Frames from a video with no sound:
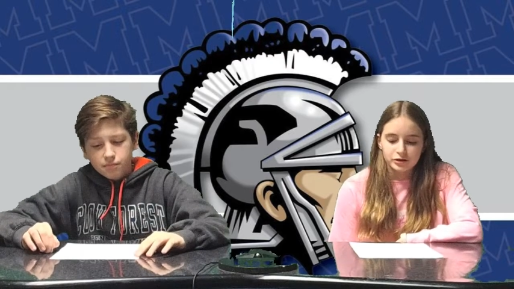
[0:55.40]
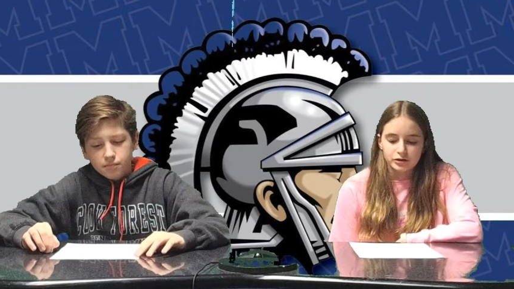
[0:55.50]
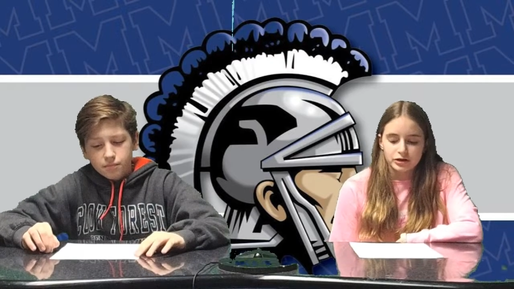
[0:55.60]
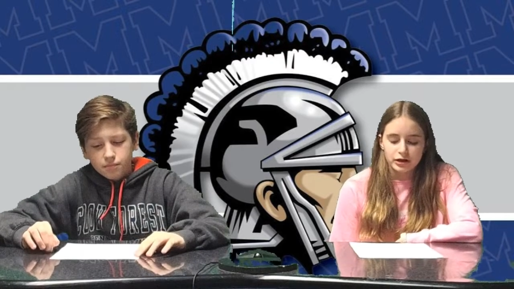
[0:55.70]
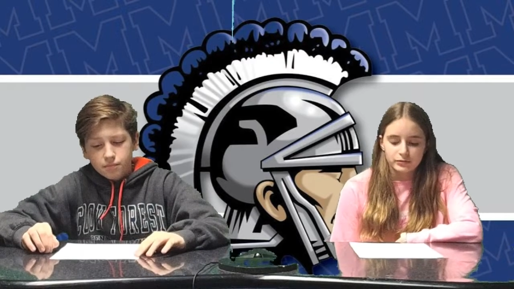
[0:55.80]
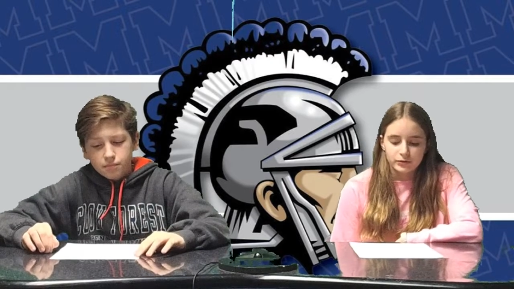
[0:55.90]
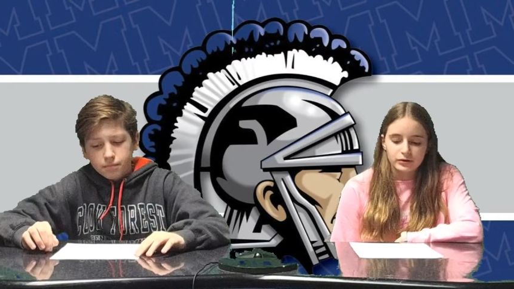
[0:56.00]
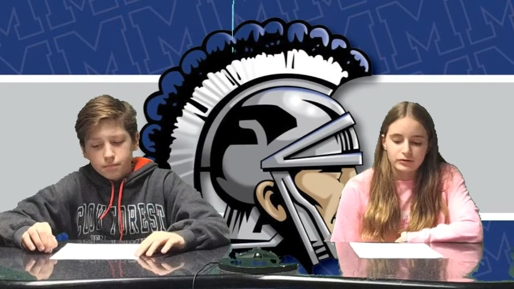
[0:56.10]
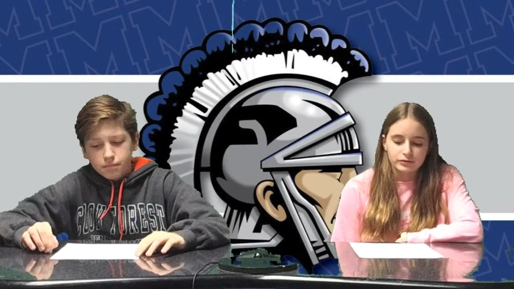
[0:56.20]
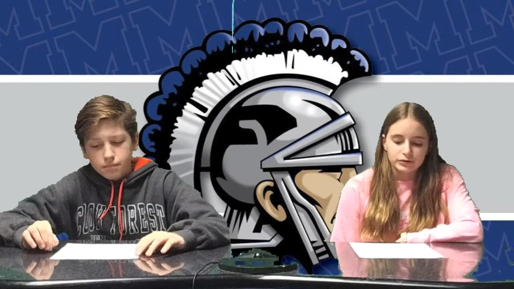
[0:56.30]
Speaker 1: on
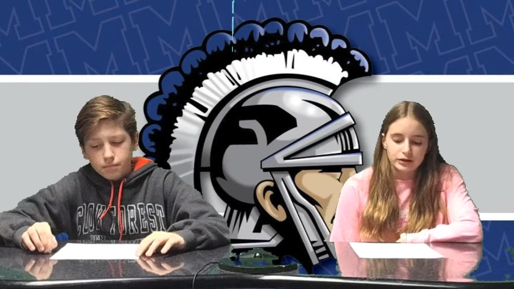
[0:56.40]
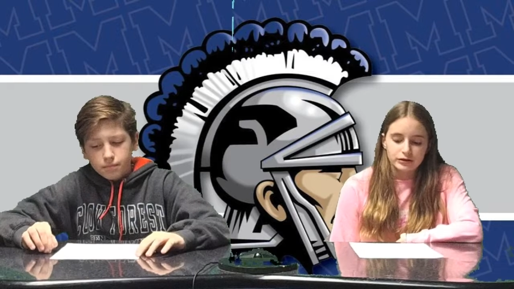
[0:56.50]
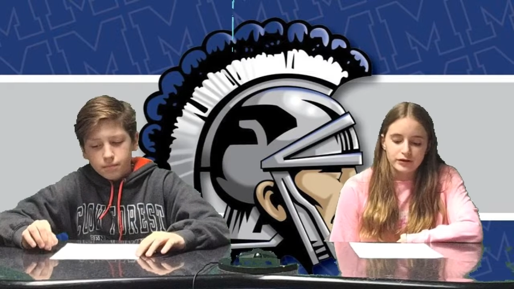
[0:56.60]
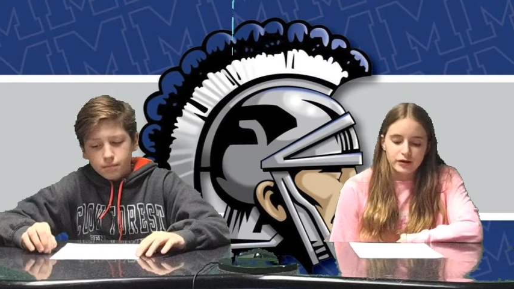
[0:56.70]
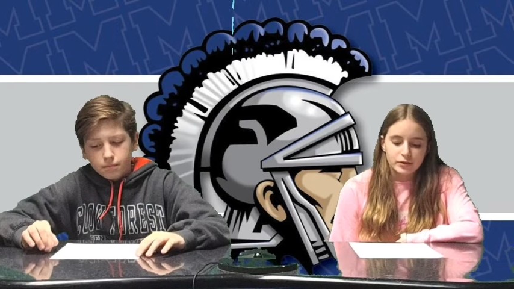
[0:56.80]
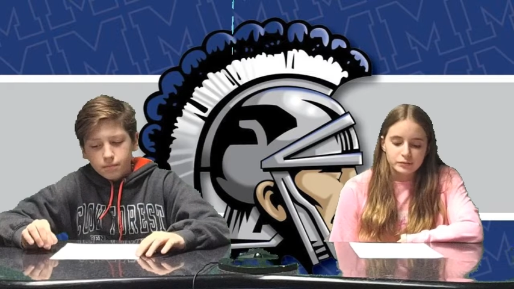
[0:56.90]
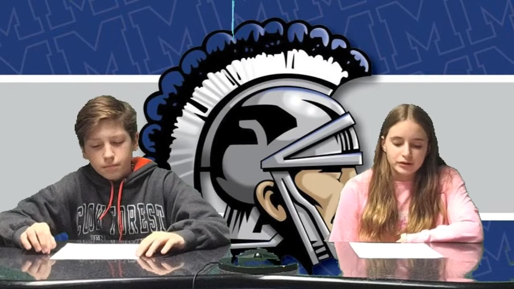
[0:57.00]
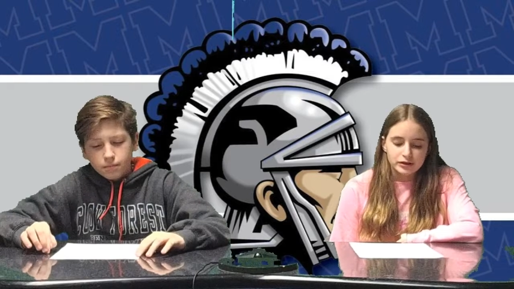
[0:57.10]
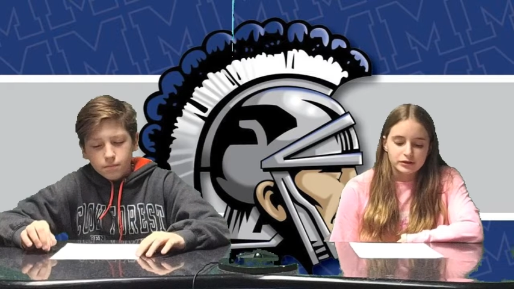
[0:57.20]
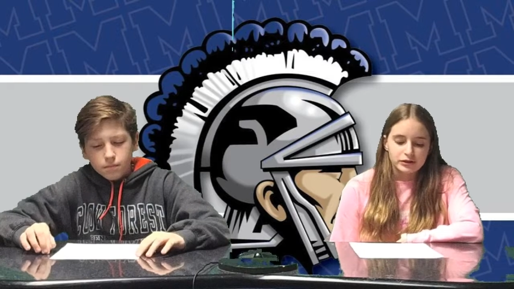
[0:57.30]
January 13th,
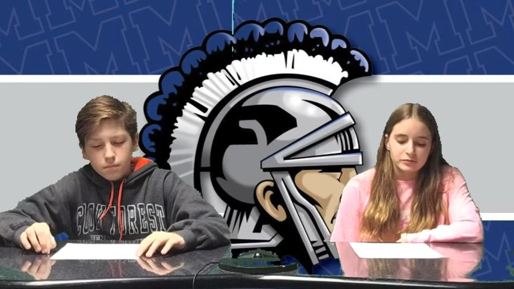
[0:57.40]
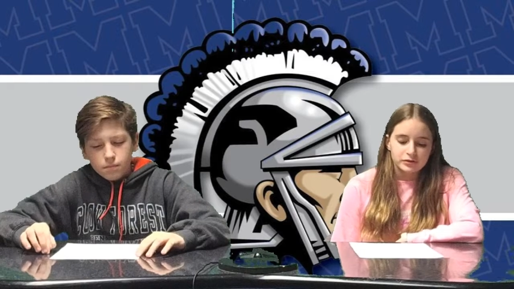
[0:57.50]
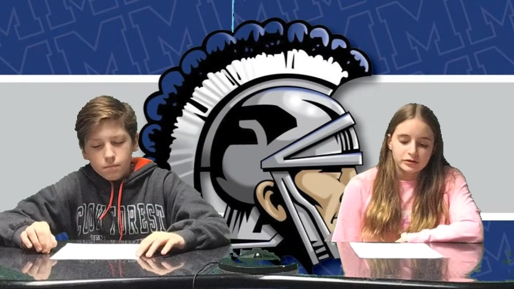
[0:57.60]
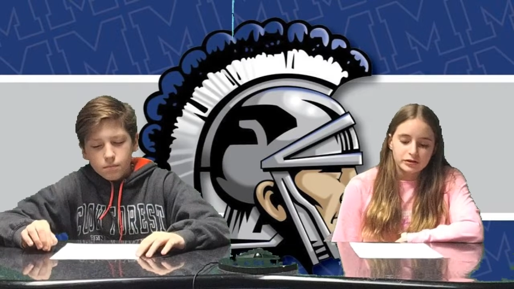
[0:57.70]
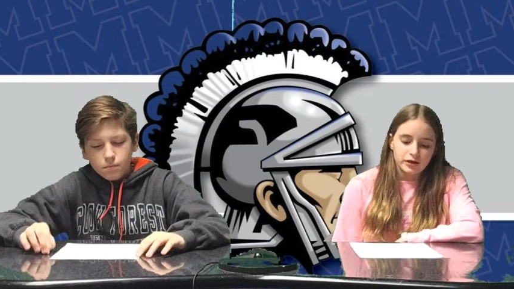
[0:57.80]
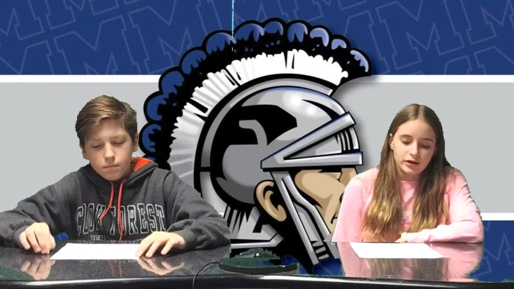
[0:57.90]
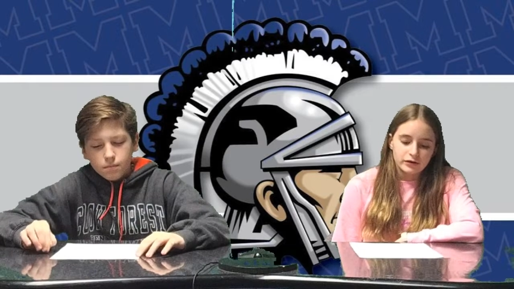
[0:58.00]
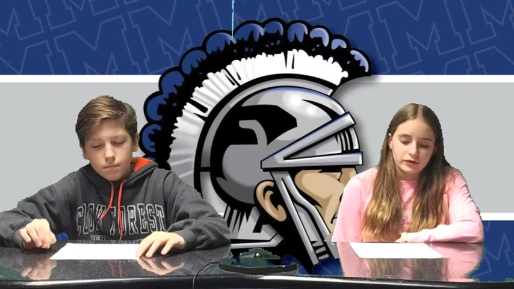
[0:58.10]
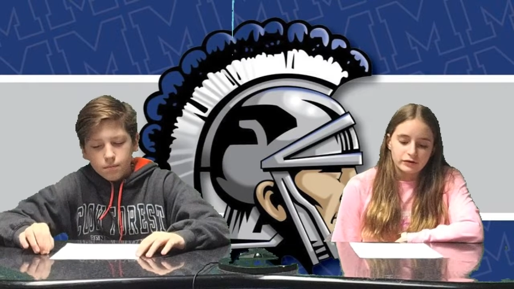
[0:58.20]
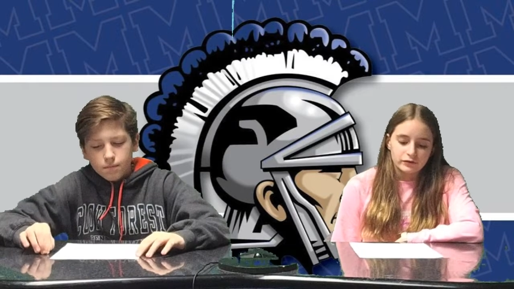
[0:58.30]
please see Ms.
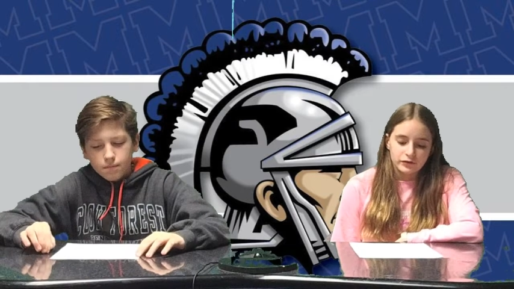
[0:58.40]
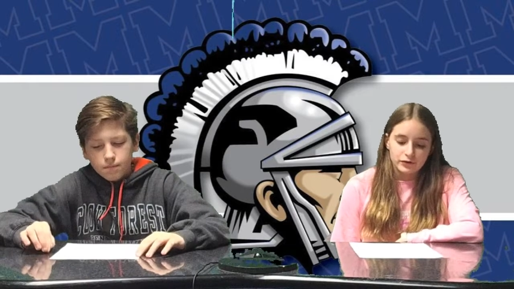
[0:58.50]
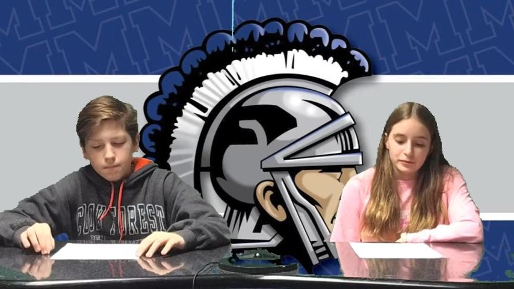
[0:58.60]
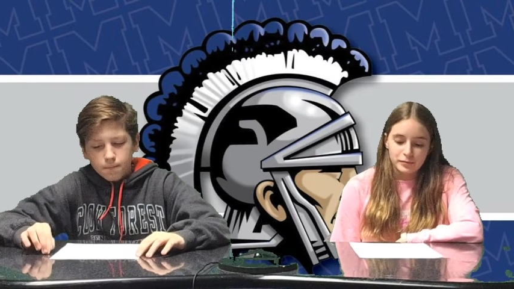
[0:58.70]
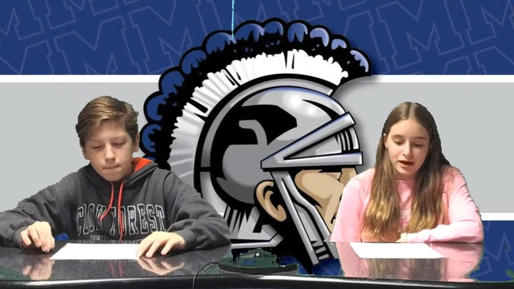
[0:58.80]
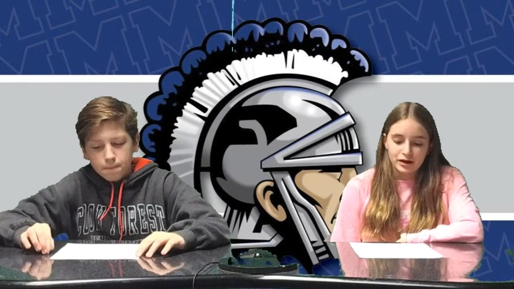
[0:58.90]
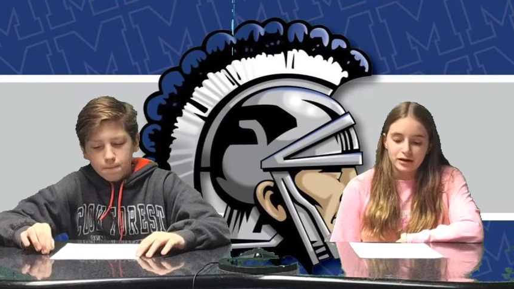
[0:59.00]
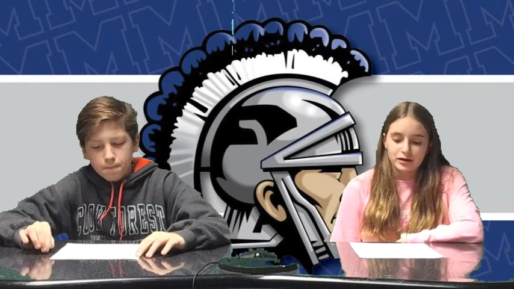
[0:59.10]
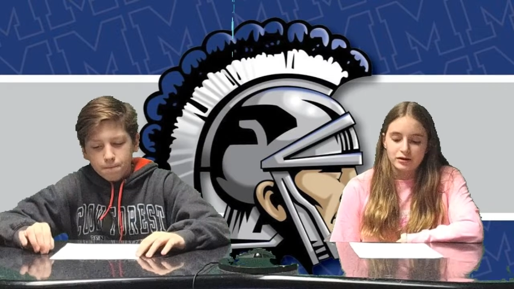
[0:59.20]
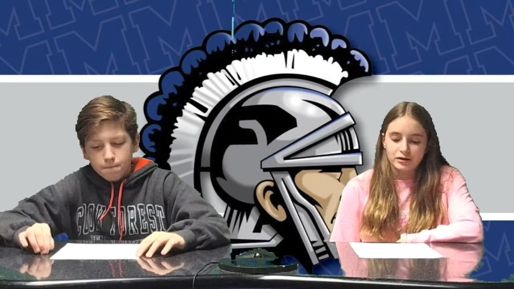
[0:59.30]
DeCara for a
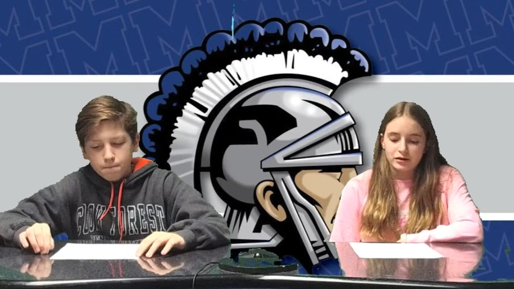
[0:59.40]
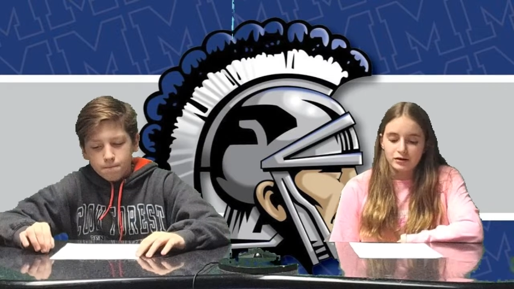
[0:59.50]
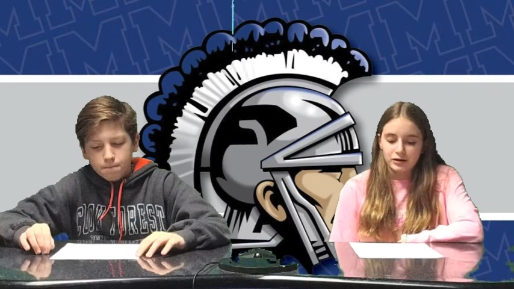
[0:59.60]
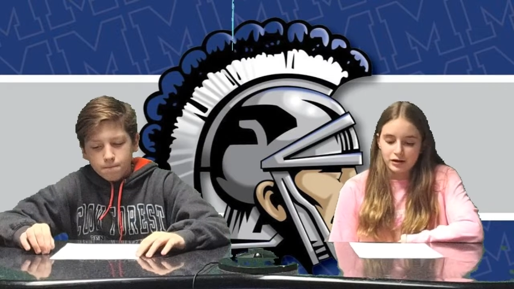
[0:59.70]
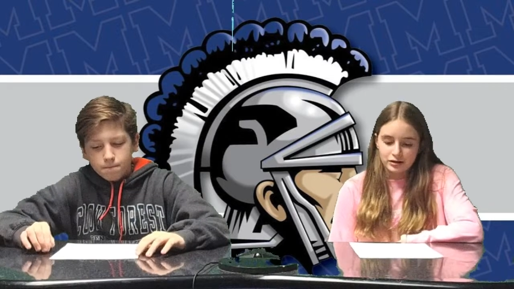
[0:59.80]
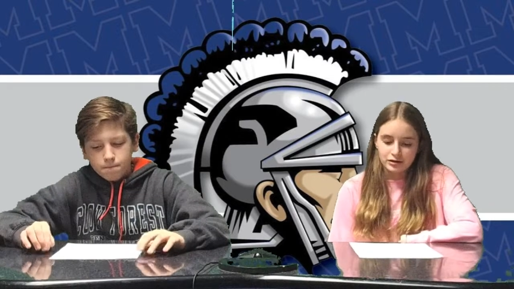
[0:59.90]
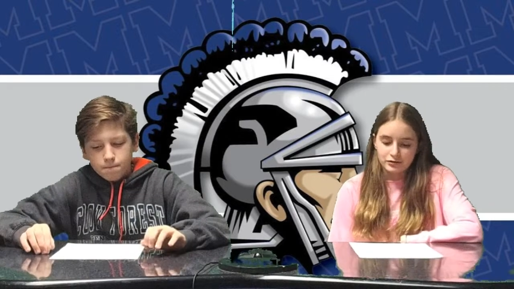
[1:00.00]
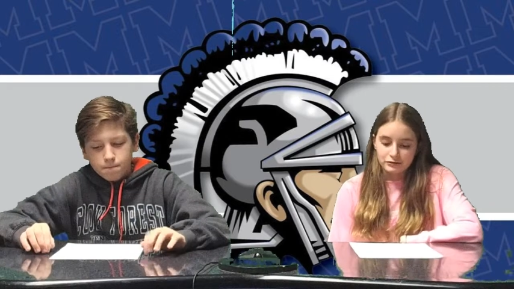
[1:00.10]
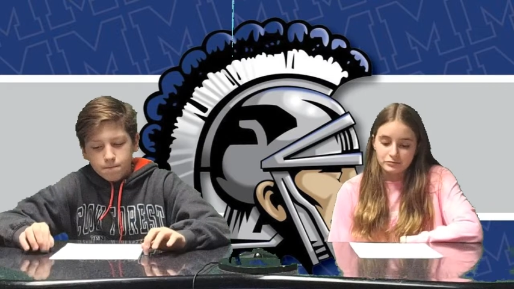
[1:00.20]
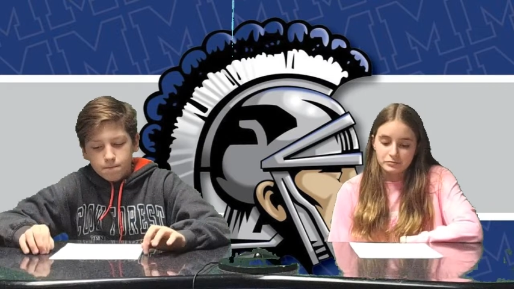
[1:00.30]
packet uh, and
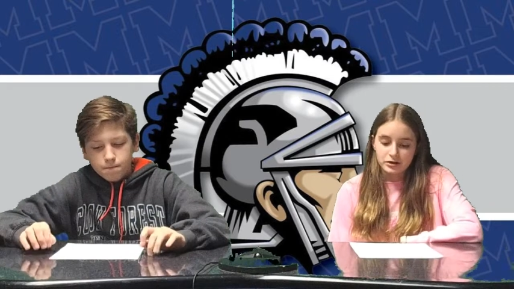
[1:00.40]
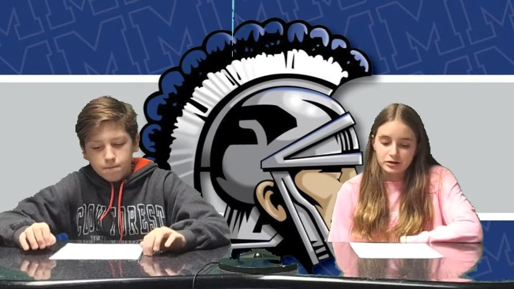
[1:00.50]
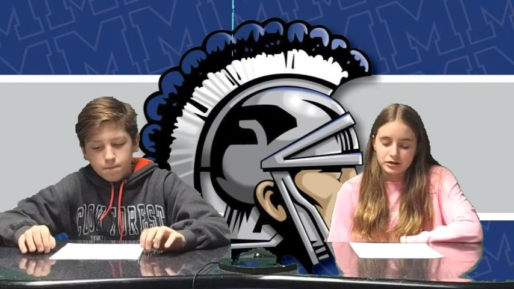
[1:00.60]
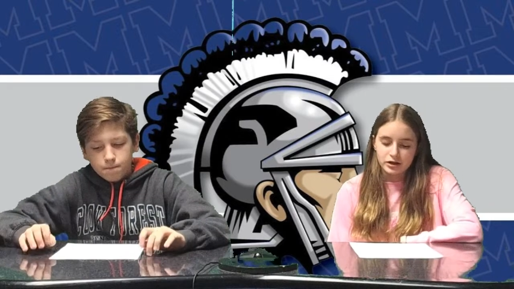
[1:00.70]
information